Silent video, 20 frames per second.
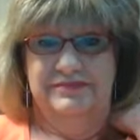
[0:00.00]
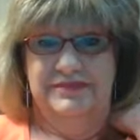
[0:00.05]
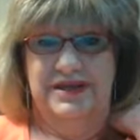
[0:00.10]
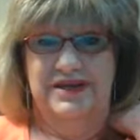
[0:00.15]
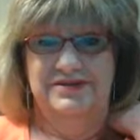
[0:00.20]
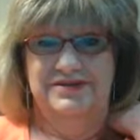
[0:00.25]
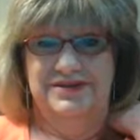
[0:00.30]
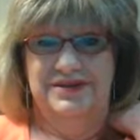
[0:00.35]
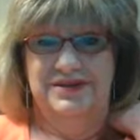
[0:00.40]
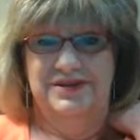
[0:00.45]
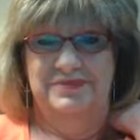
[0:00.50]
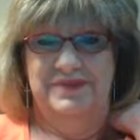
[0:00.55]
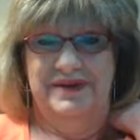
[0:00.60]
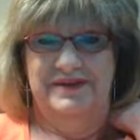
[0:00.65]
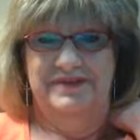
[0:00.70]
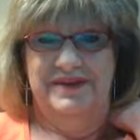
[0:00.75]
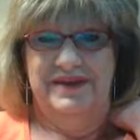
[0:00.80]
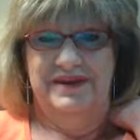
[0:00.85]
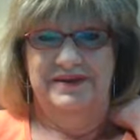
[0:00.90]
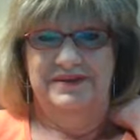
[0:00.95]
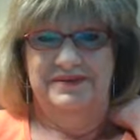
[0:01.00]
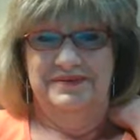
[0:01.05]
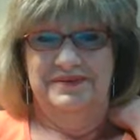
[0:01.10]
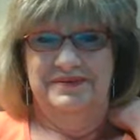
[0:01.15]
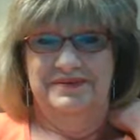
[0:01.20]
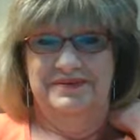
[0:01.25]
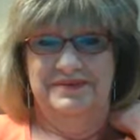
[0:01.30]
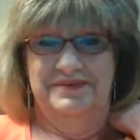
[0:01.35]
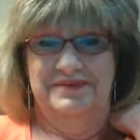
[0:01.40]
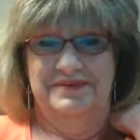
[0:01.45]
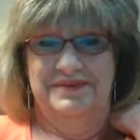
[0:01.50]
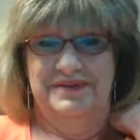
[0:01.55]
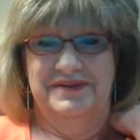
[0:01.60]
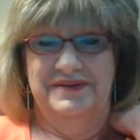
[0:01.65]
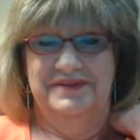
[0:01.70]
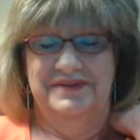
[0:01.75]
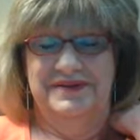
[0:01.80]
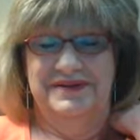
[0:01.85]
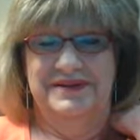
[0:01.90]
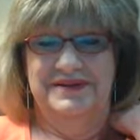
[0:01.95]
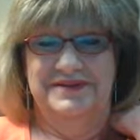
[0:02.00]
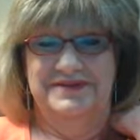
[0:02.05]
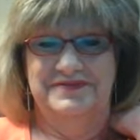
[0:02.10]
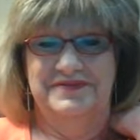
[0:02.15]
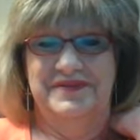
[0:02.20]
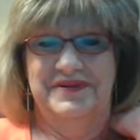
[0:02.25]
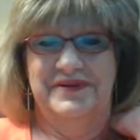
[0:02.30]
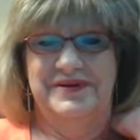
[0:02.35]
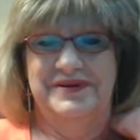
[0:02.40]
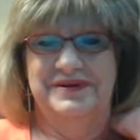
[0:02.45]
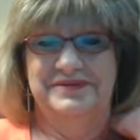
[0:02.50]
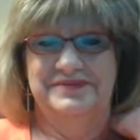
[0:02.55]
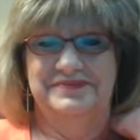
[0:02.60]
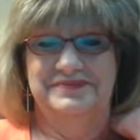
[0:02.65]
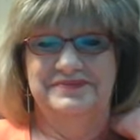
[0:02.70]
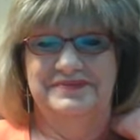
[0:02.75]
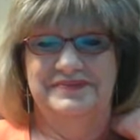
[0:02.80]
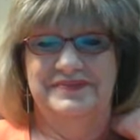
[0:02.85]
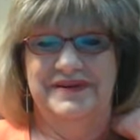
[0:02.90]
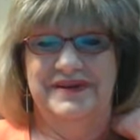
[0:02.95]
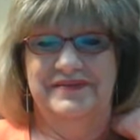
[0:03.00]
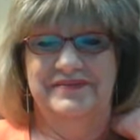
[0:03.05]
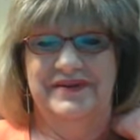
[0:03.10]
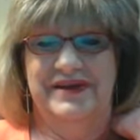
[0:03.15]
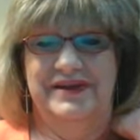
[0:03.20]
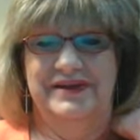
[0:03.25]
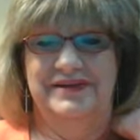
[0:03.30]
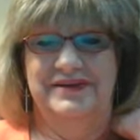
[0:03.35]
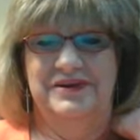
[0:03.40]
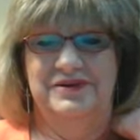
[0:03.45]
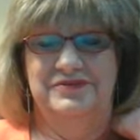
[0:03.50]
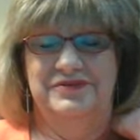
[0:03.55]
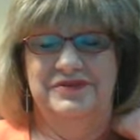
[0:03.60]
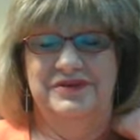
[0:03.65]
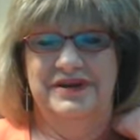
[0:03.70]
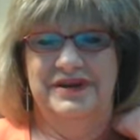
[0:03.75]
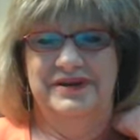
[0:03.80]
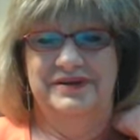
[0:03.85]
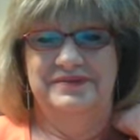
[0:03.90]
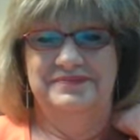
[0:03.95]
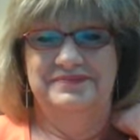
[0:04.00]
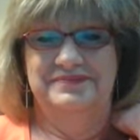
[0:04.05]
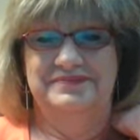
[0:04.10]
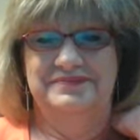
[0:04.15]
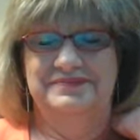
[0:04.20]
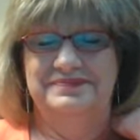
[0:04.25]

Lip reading: I'll tell you about that in the next vlog. I've got to go for now.